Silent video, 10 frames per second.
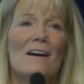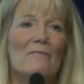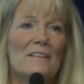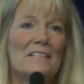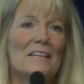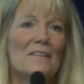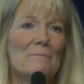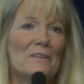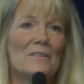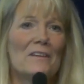often tell
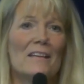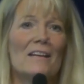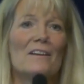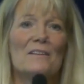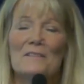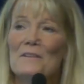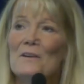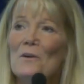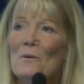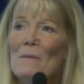them they're the canaries in the
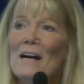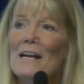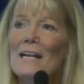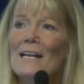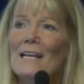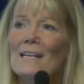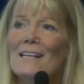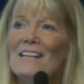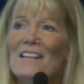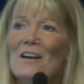coal mine,
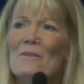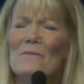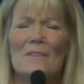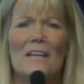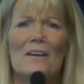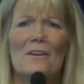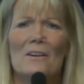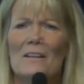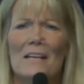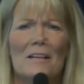and they
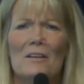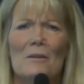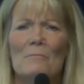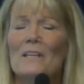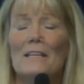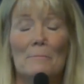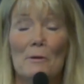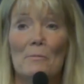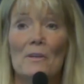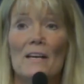are like completely
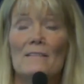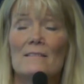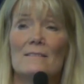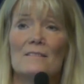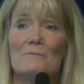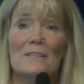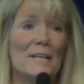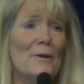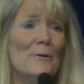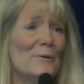perplexed because it's a
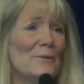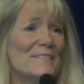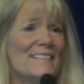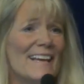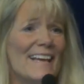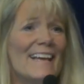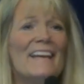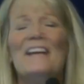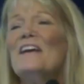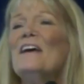really old saying.
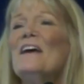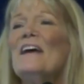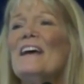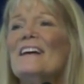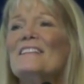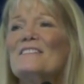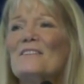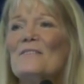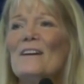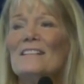And
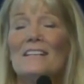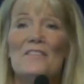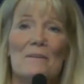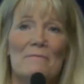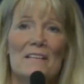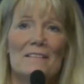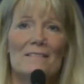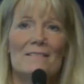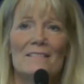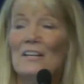so I tell them the
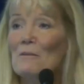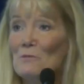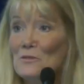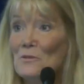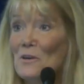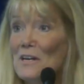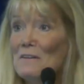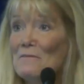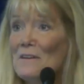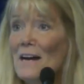terrible story
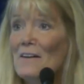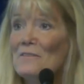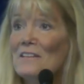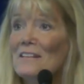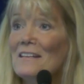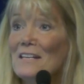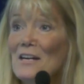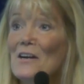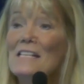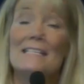of how the
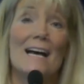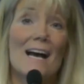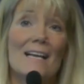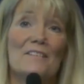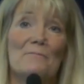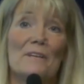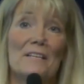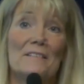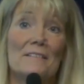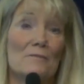canary dies when
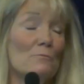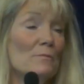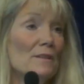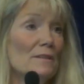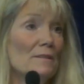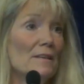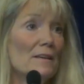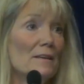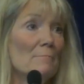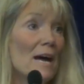
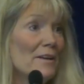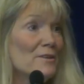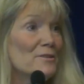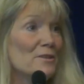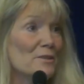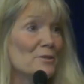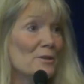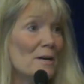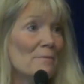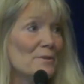the miners are in
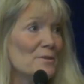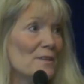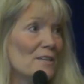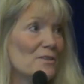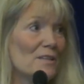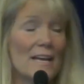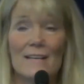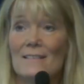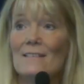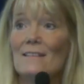trouble, so they should
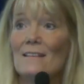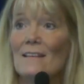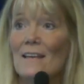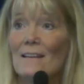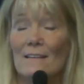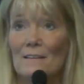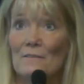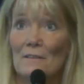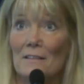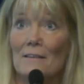exit
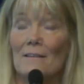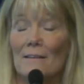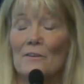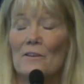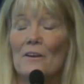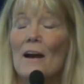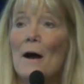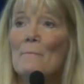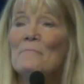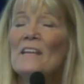the underground.